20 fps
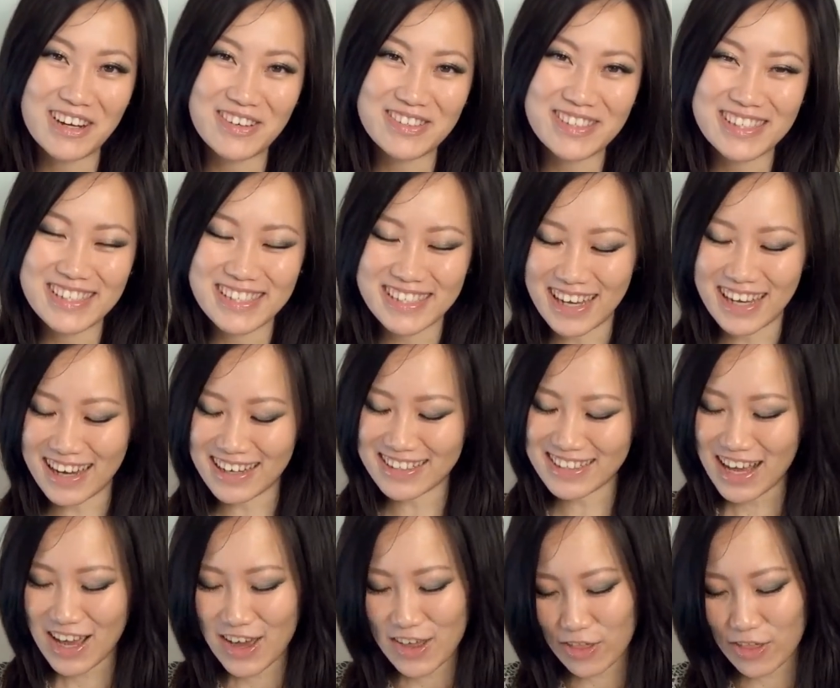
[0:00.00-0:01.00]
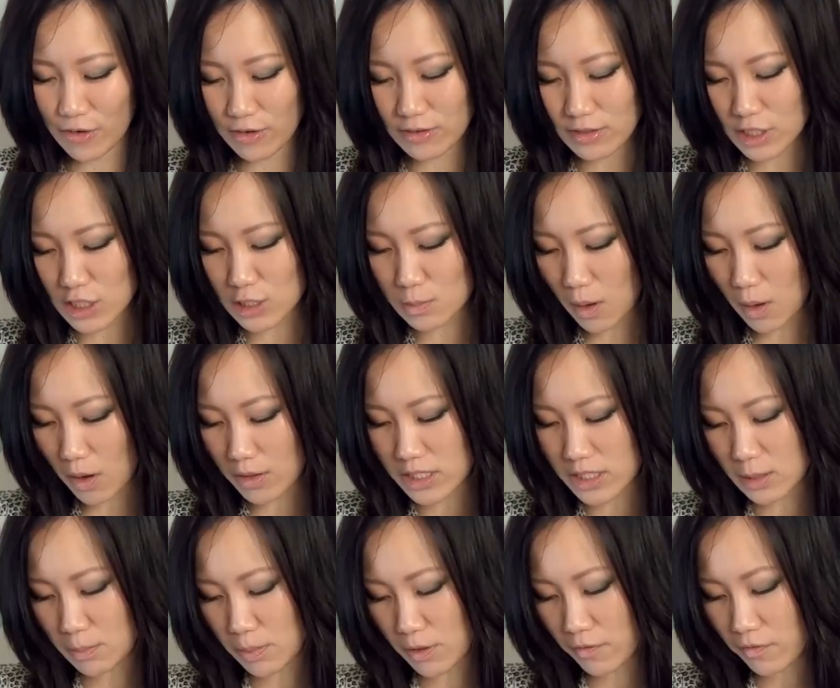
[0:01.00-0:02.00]
goes inside. There's a small
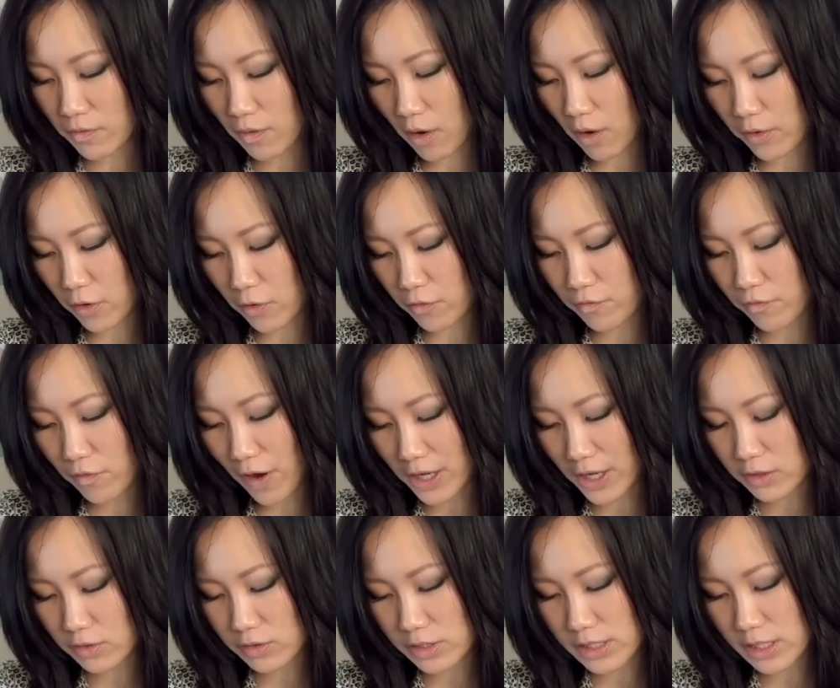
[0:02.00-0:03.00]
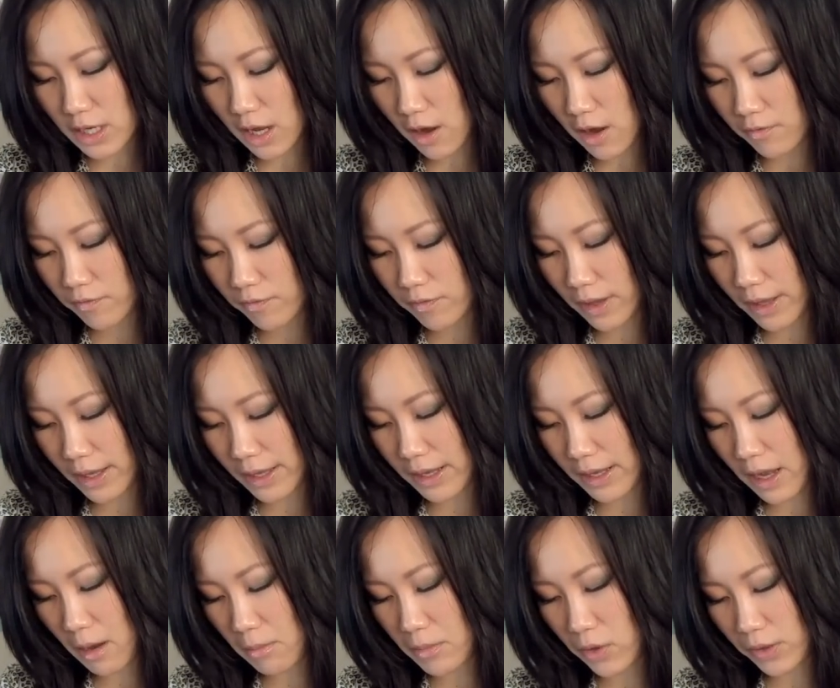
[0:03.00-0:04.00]
zipper for all your finer stuff
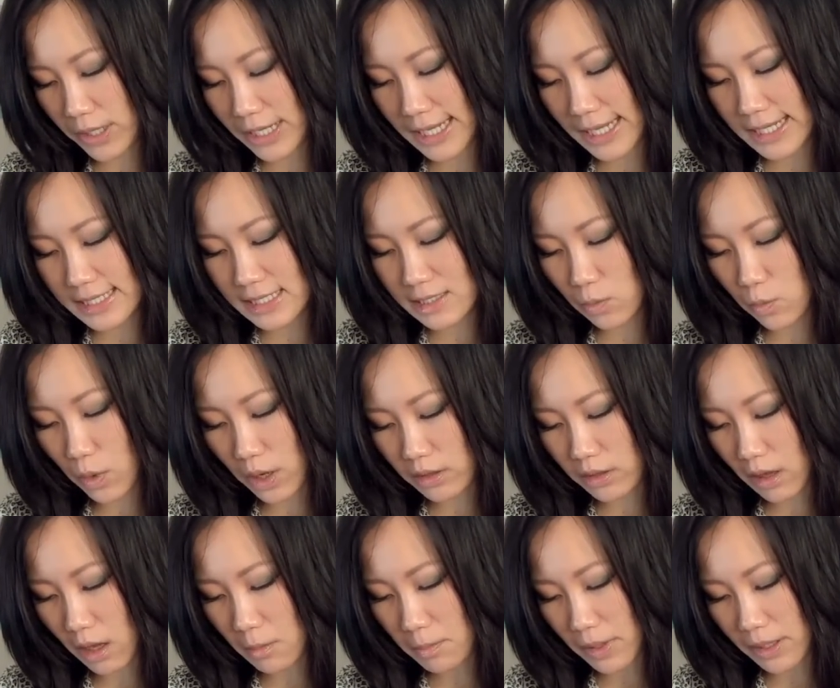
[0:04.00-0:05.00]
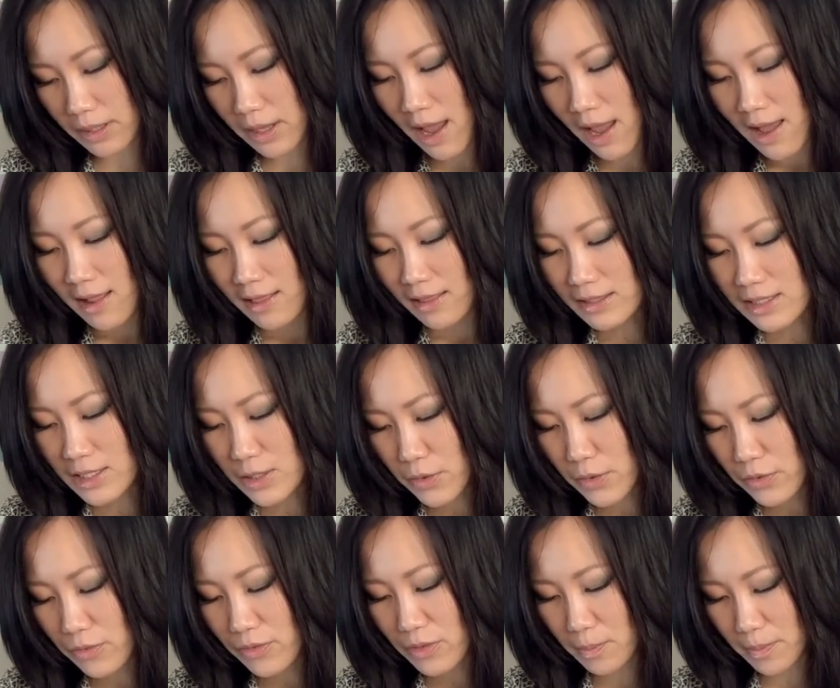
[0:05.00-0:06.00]
like um, your keys and whatnot, but let's go
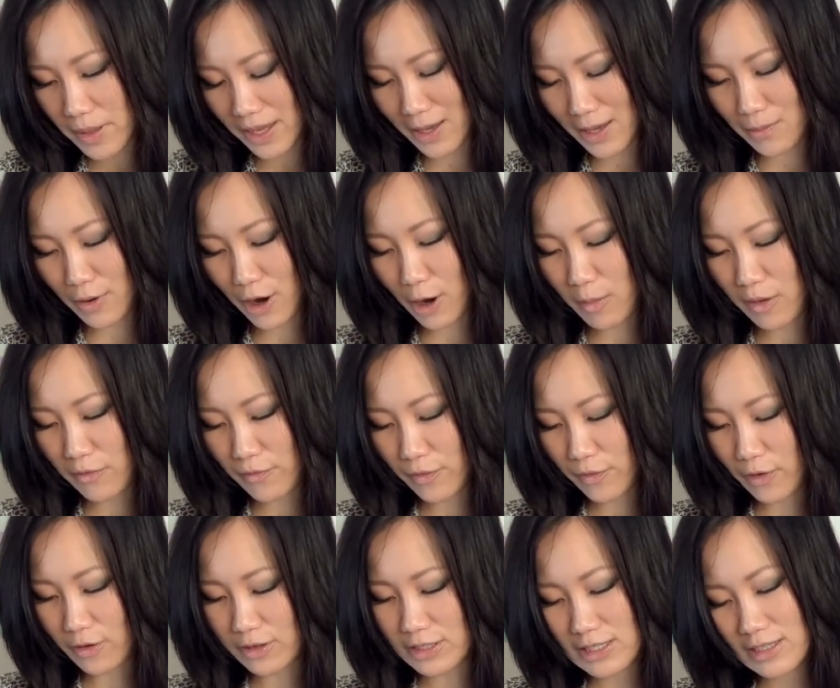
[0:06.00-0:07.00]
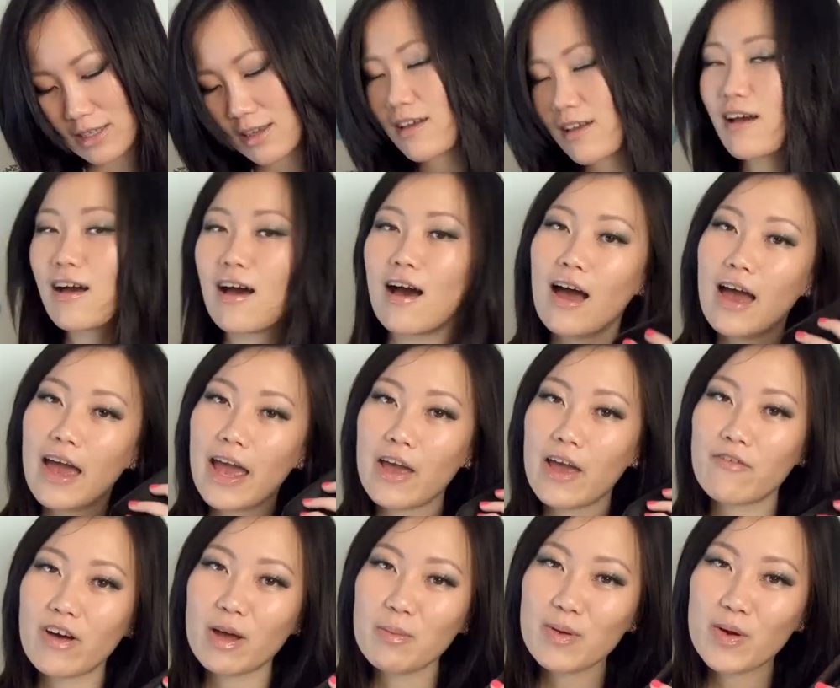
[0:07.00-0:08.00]
through the big compartment first.
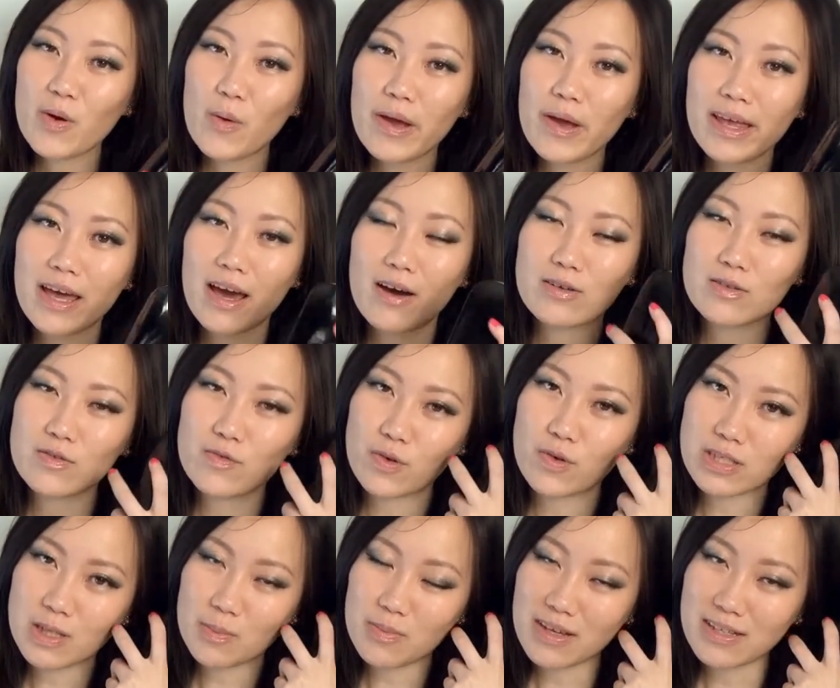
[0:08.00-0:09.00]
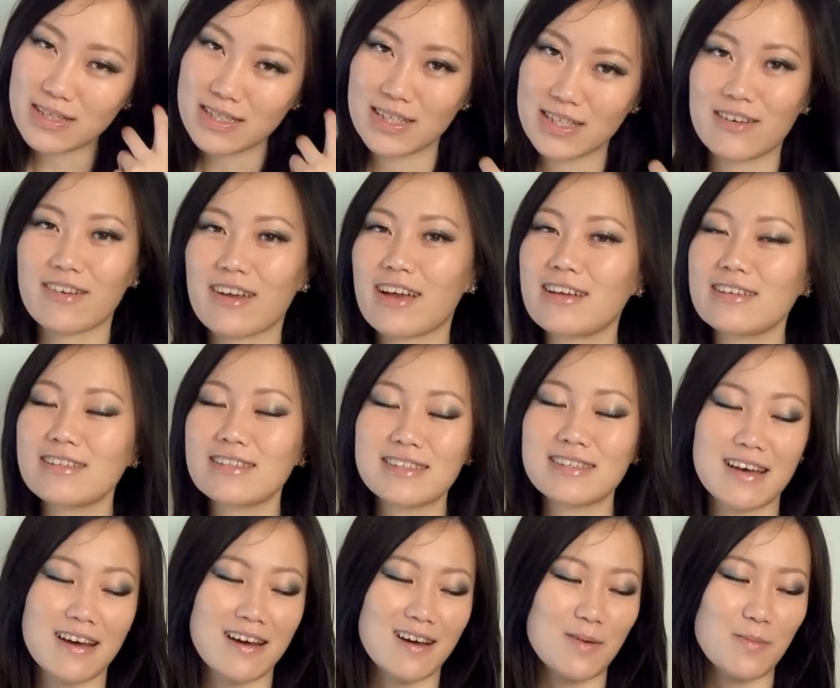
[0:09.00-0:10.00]
If I'm going out for something serious,
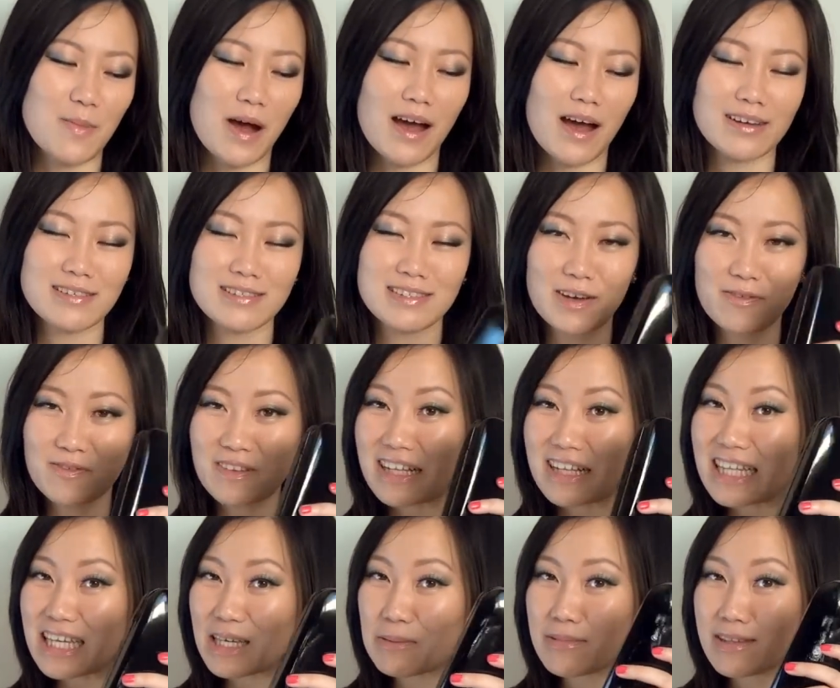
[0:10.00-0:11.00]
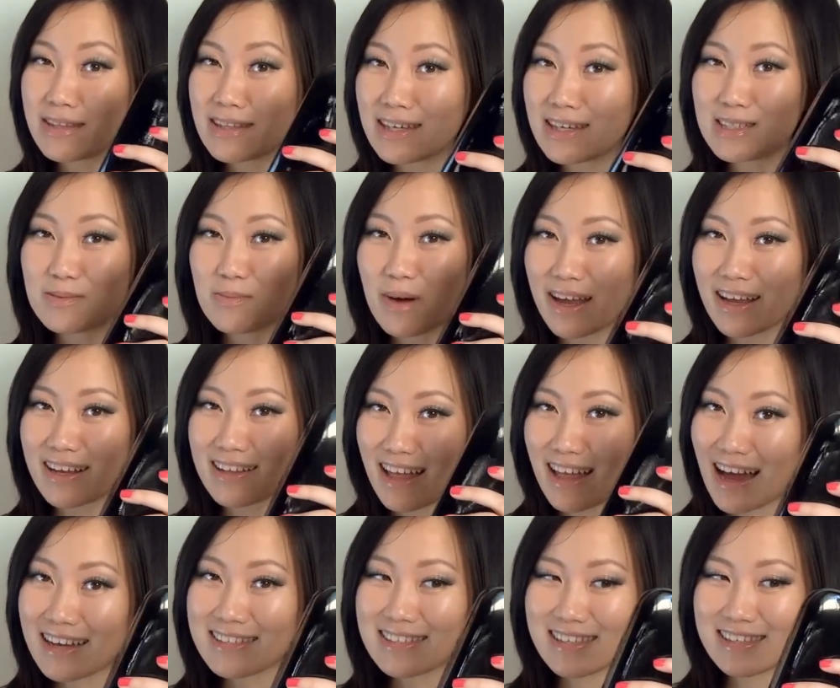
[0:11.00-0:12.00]
um, I definitely need my
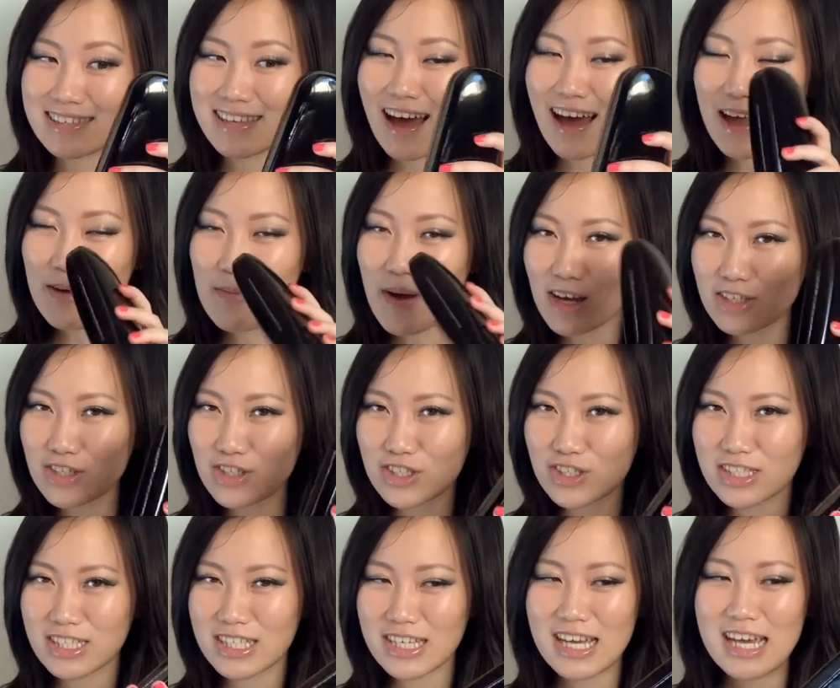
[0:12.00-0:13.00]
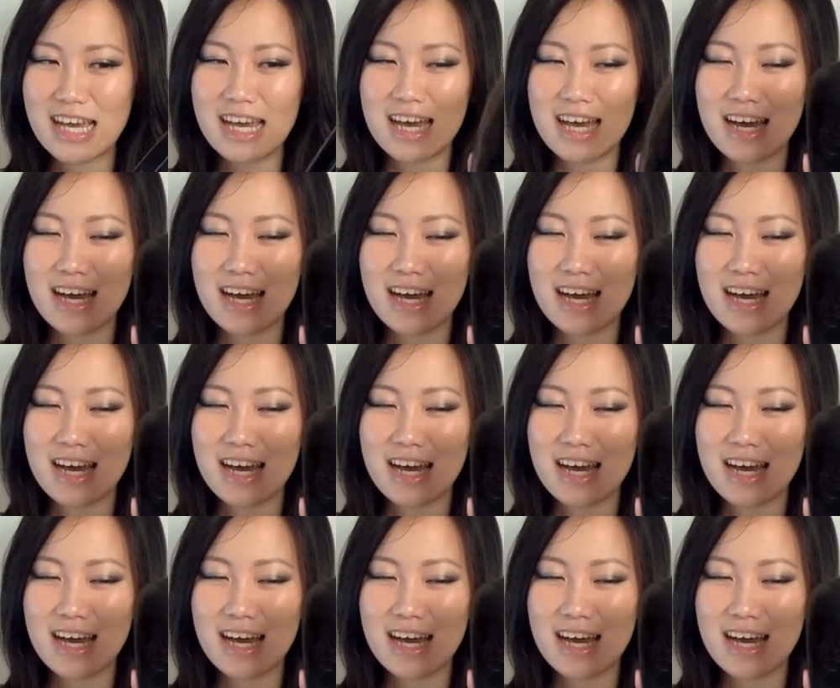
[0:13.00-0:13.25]
glasses. I am actually